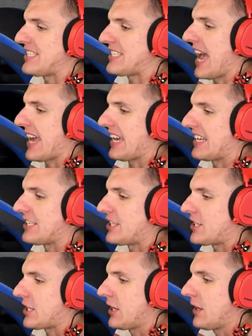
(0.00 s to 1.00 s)

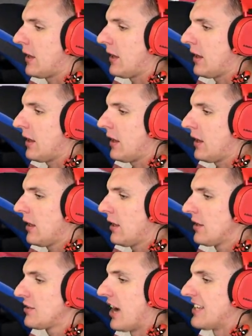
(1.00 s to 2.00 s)
seconds
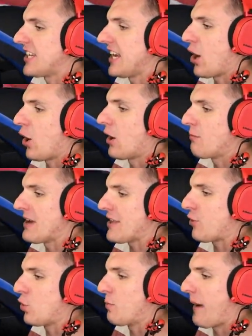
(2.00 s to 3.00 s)
doesn't hurt me
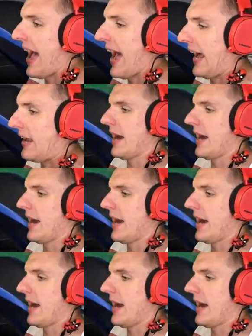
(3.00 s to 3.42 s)
too bad.